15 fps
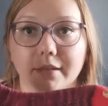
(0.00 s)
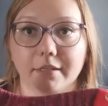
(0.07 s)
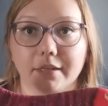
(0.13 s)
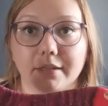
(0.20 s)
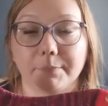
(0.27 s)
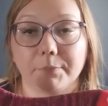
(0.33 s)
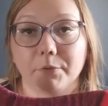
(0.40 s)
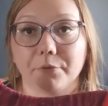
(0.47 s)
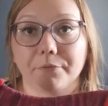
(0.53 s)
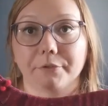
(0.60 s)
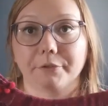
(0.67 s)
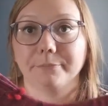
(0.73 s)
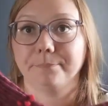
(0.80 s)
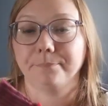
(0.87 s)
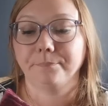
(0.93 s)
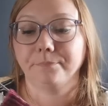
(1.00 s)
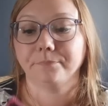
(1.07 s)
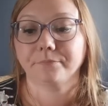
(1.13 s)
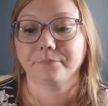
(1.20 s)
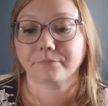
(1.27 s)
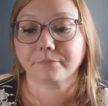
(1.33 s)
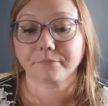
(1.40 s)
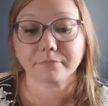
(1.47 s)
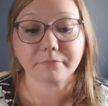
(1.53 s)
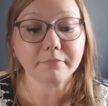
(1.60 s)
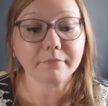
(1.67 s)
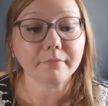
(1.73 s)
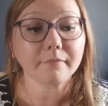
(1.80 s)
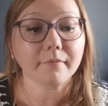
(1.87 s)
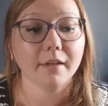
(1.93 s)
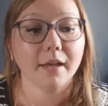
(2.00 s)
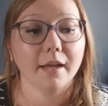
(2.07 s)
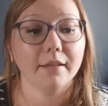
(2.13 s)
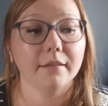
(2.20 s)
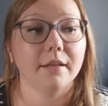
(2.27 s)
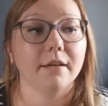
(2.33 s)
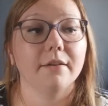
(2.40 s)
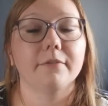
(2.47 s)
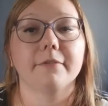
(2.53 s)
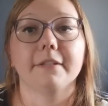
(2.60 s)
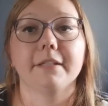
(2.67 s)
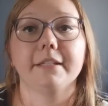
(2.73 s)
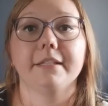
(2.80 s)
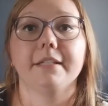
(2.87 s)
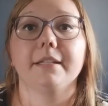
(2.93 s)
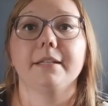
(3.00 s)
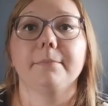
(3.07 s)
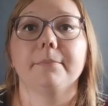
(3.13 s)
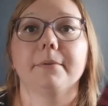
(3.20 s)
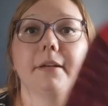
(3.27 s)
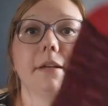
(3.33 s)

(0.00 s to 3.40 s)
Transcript: It's beautiful. I love the deep